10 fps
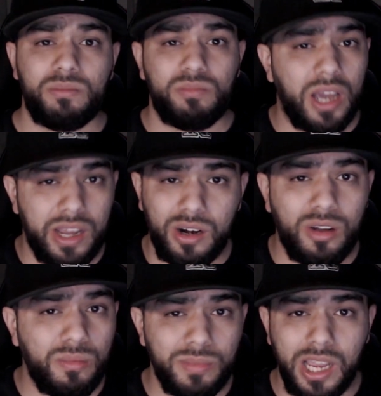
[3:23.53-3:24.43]
I don't know,
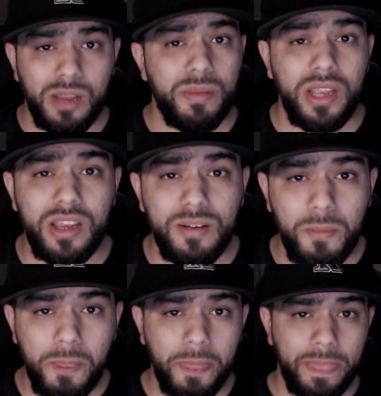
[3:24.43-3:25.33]
in my opinion.
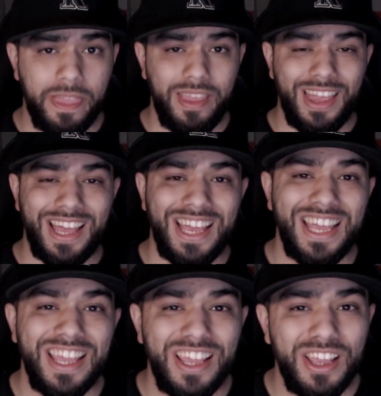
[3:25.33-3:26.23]

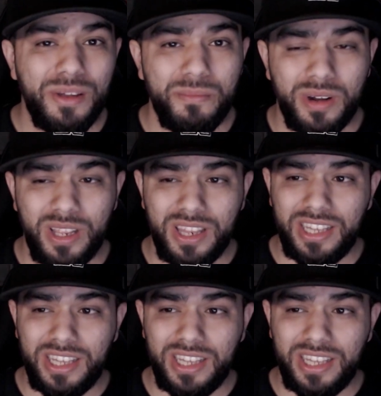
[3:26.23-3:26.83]
But